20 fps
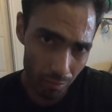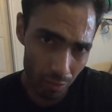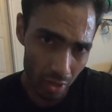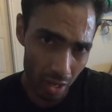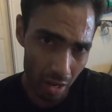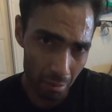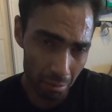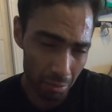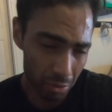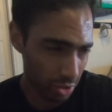
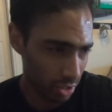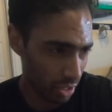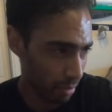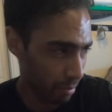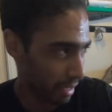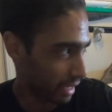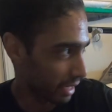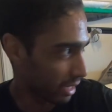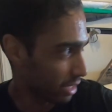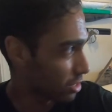I'm gonna come
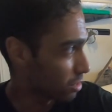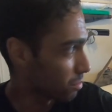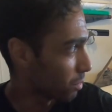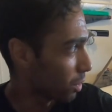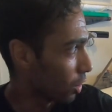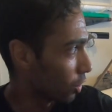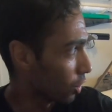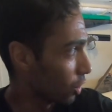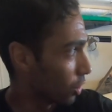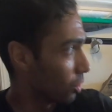back out
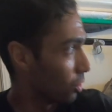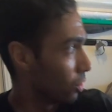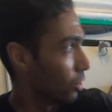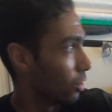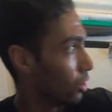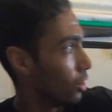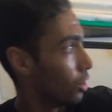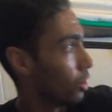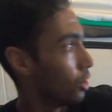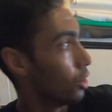tomorrow.
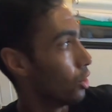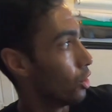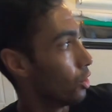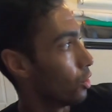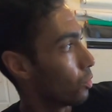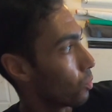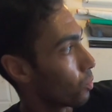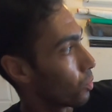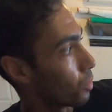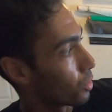
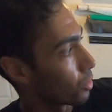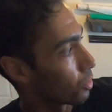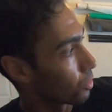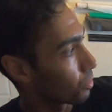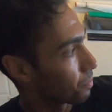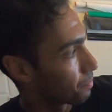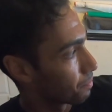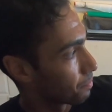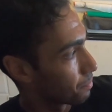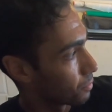We'll
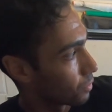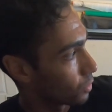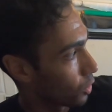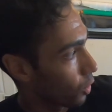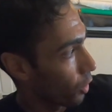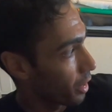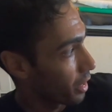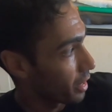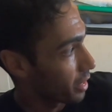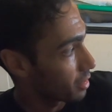go
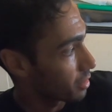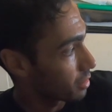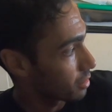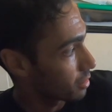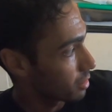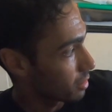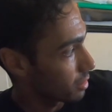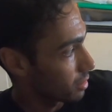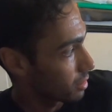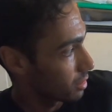ahead and
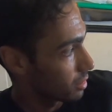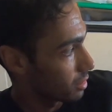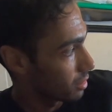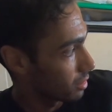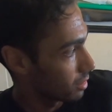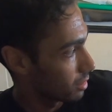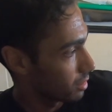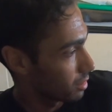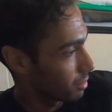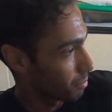
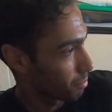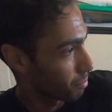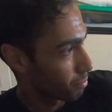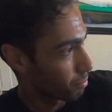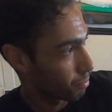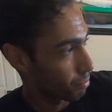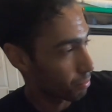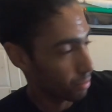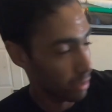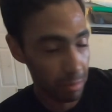
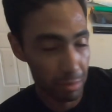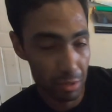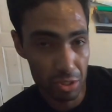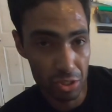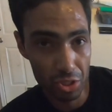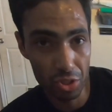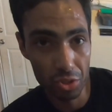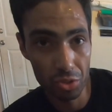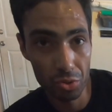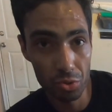prep the
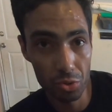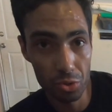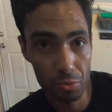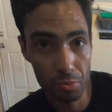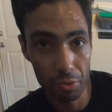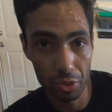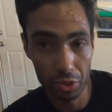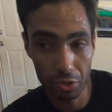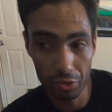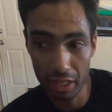journals,
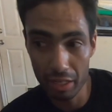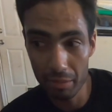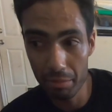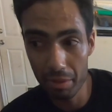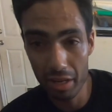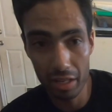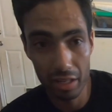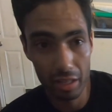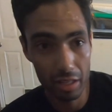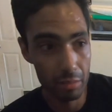put the crank
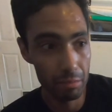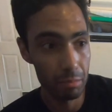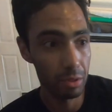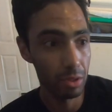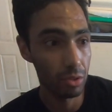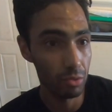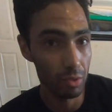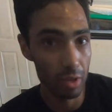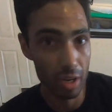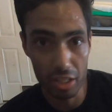back in, put
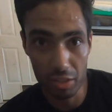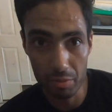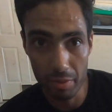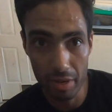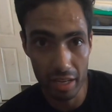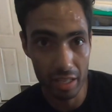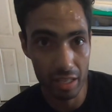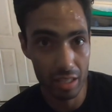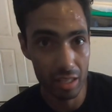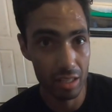the rods
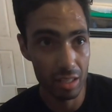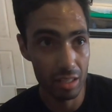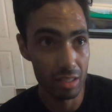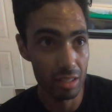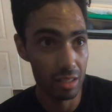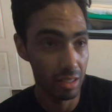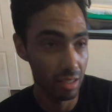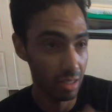back in.